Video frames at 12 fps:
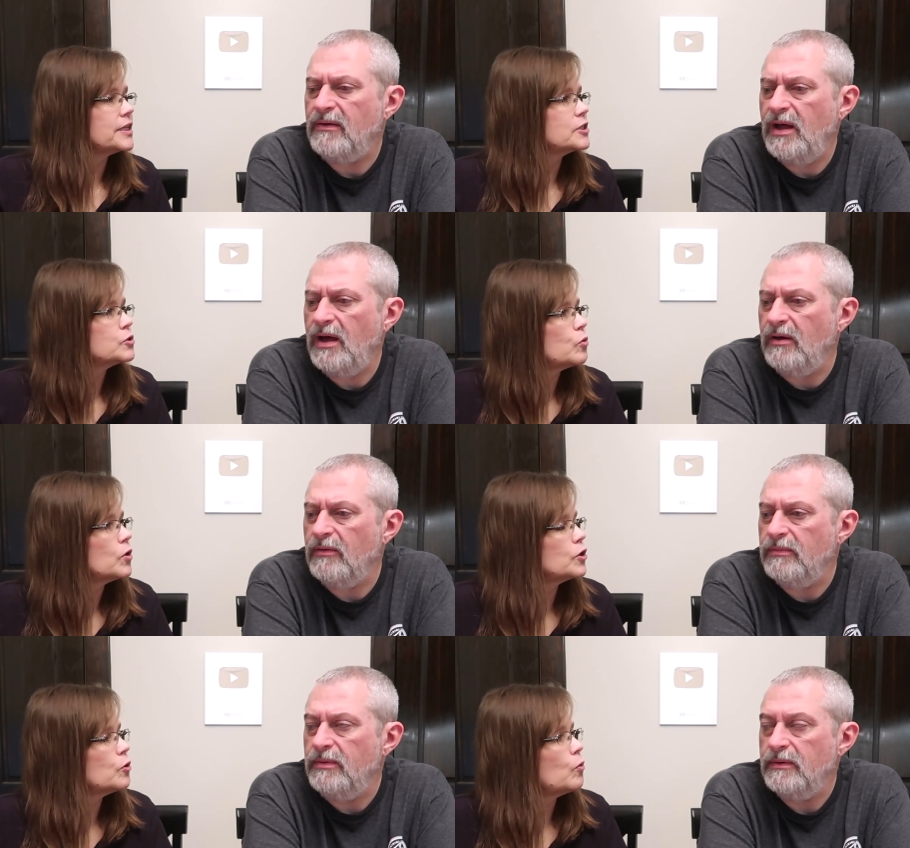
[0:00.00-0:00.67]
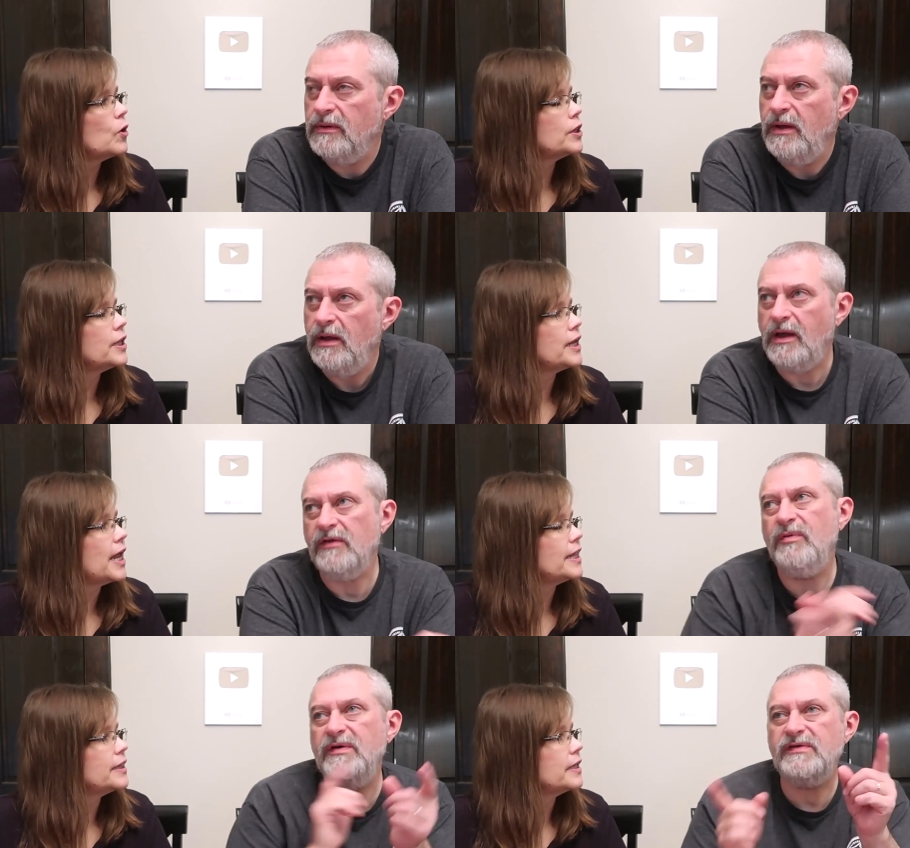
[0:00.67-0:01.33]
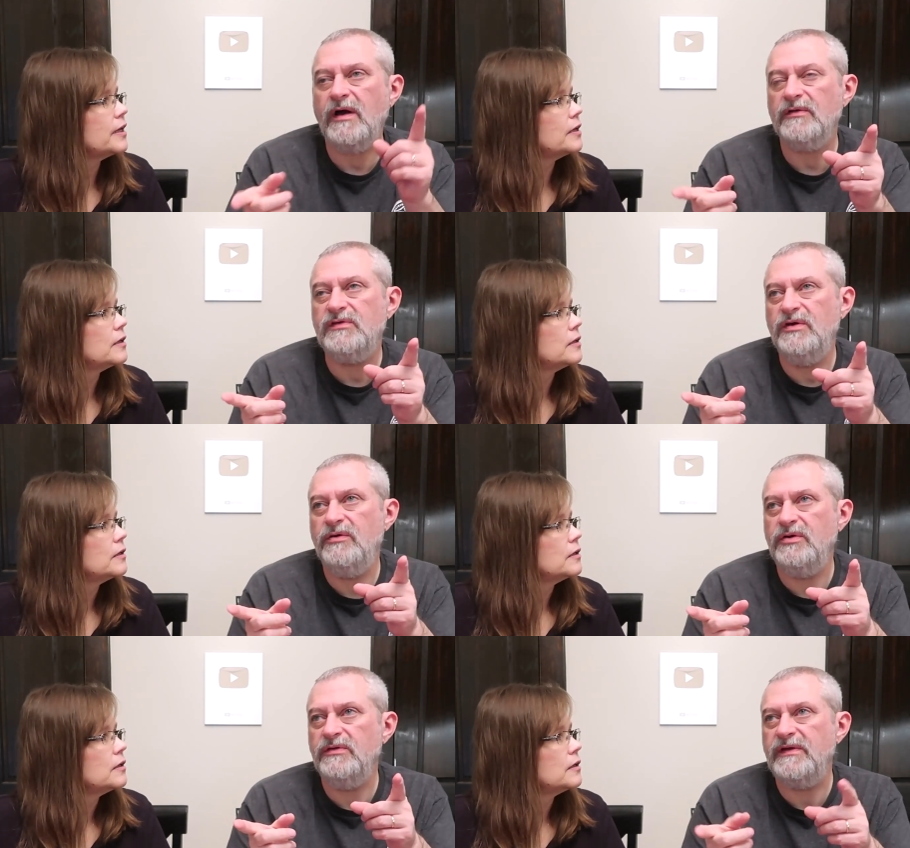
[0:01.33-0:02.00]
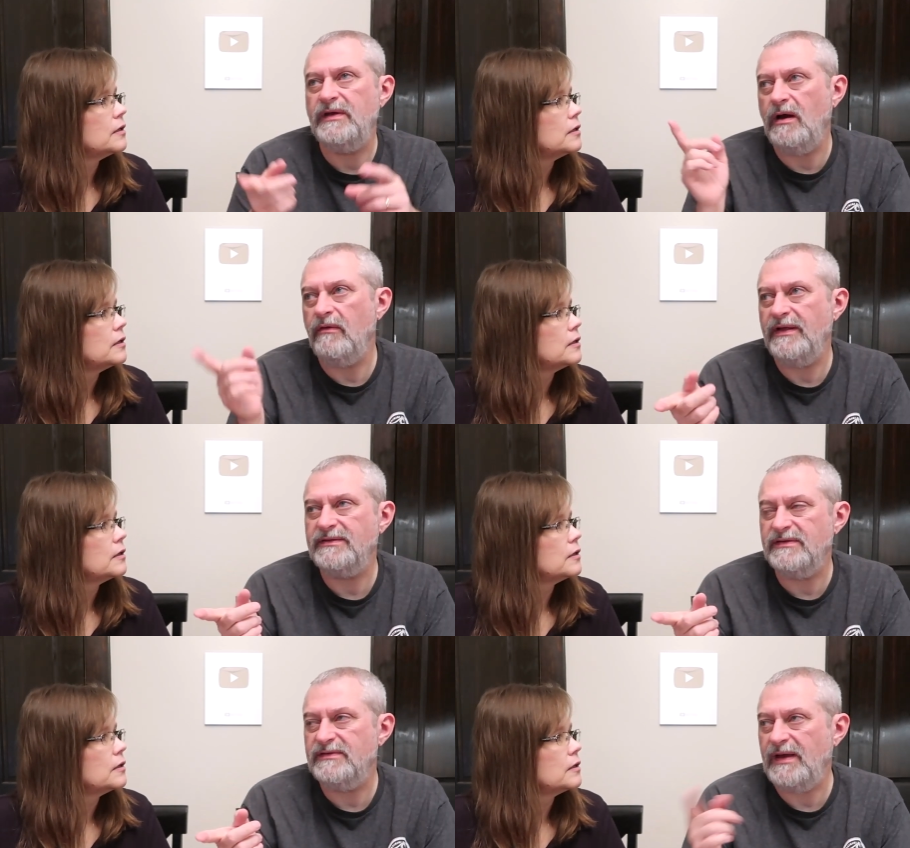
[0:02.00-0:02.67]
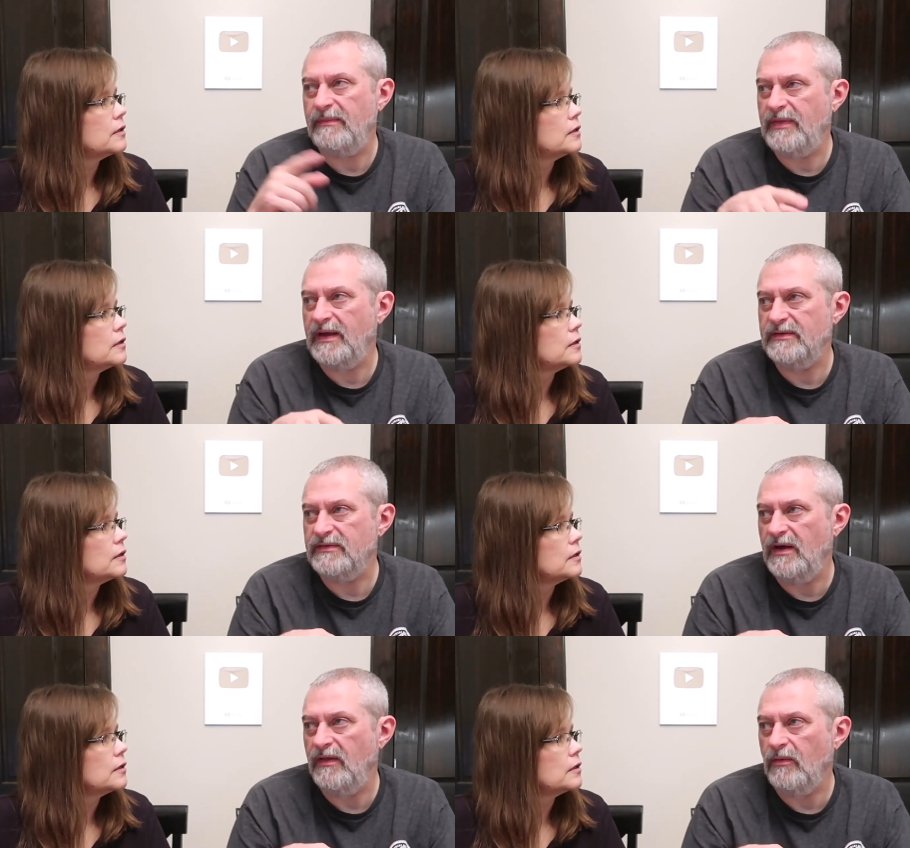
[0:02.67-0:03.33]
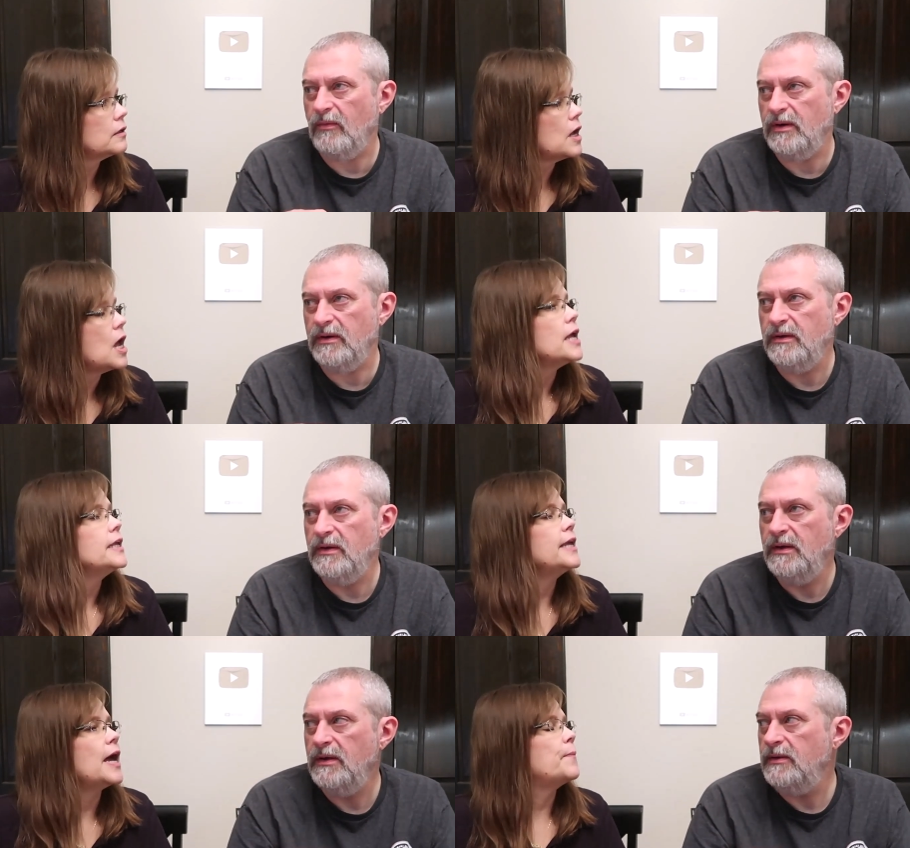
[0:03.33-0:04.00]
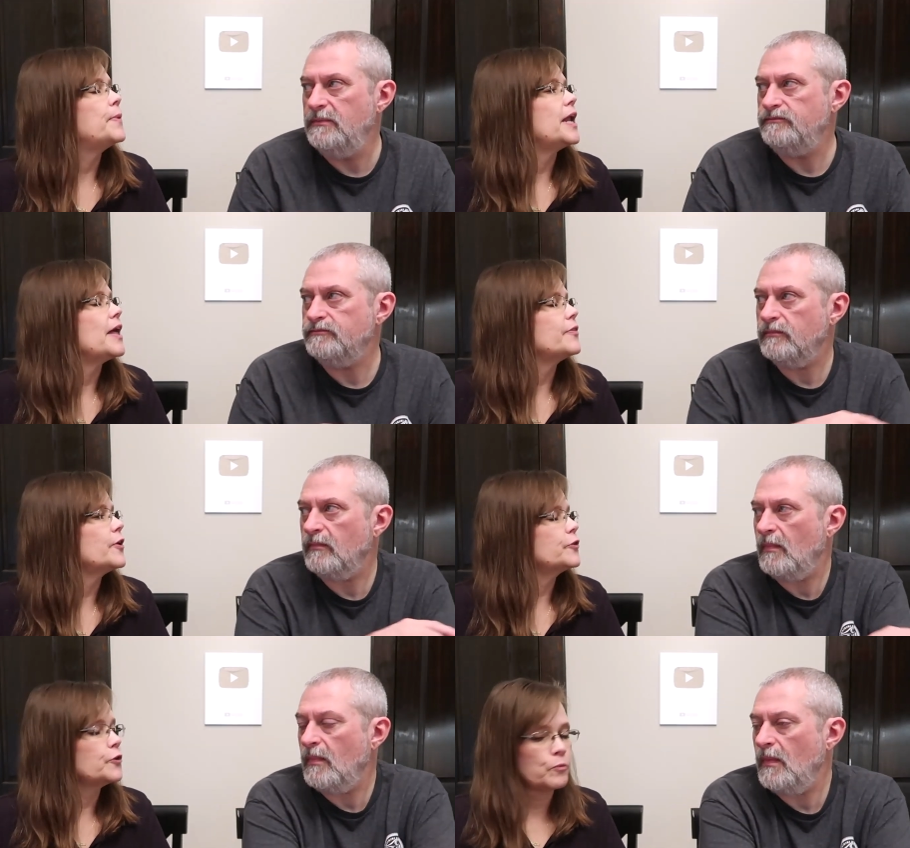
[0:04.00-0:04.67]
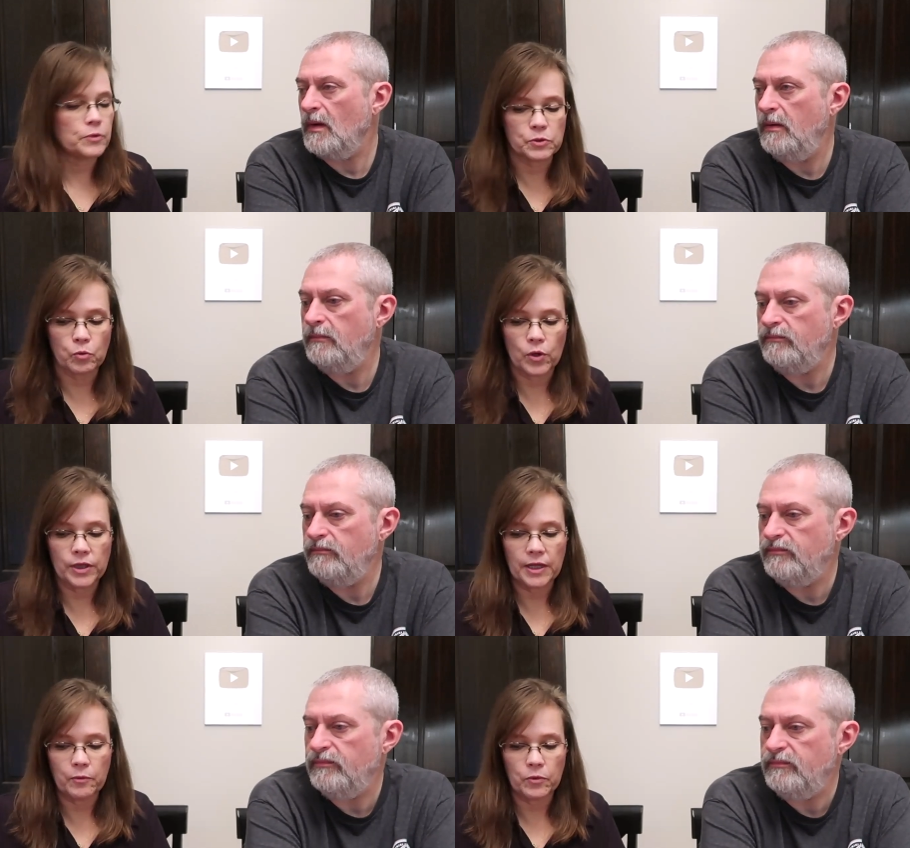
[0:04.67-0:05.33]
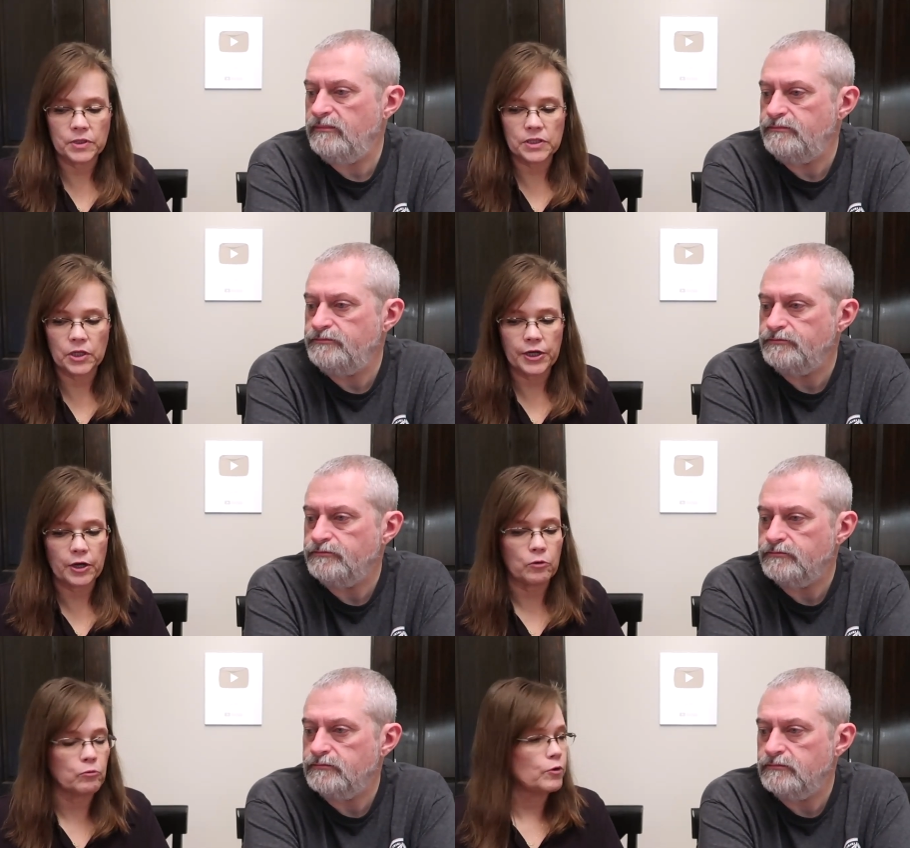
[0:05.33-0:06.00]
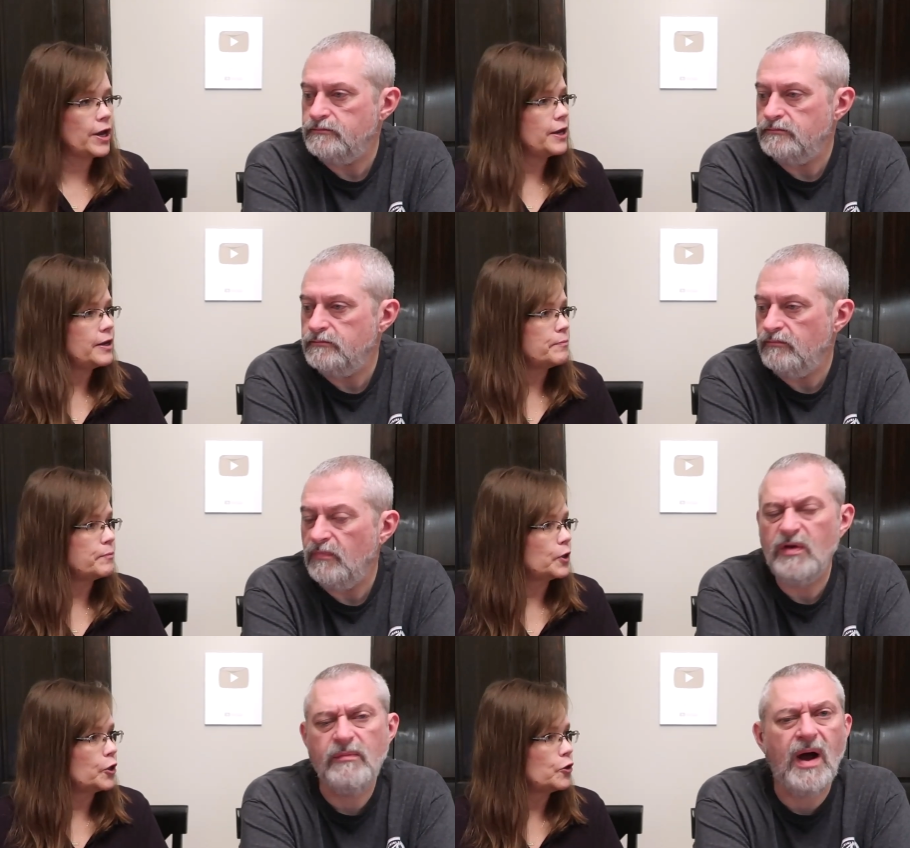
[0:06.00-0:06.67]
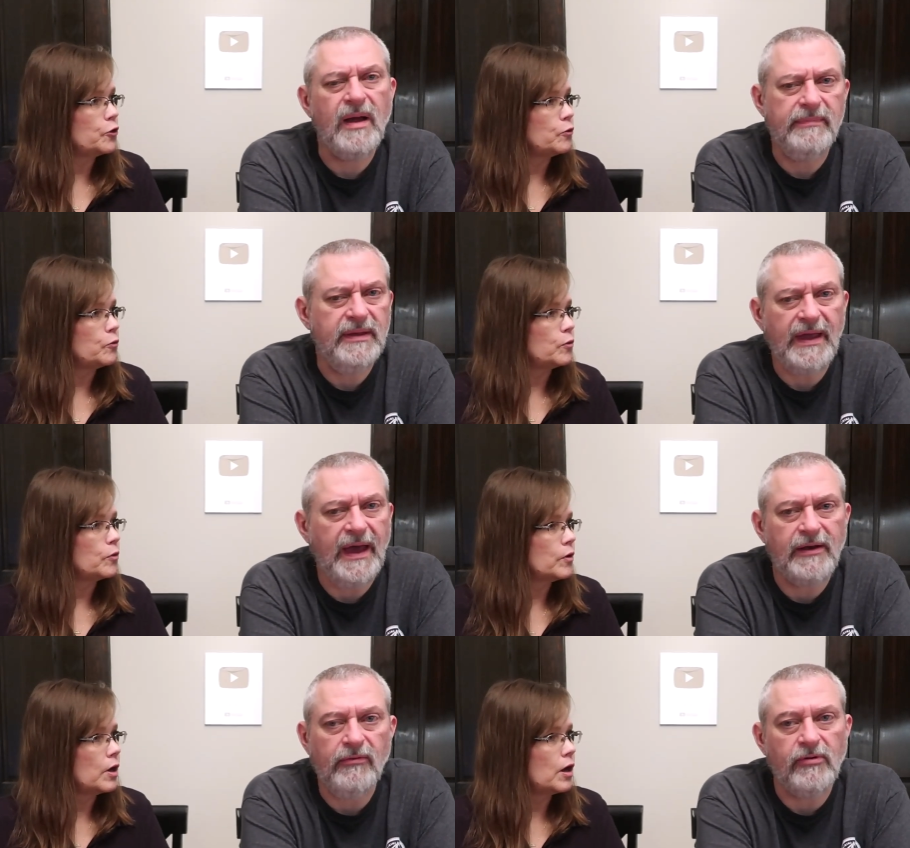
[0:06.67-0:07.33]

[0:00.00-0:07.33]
Speaker 1: this know. One, the one that? Because we the... saw
Speaker 2: two, and you said no, that's the same thing as the other one.
Speaker 1: Yeah, but I thought there was one that was like a red and blue. There might be. I don't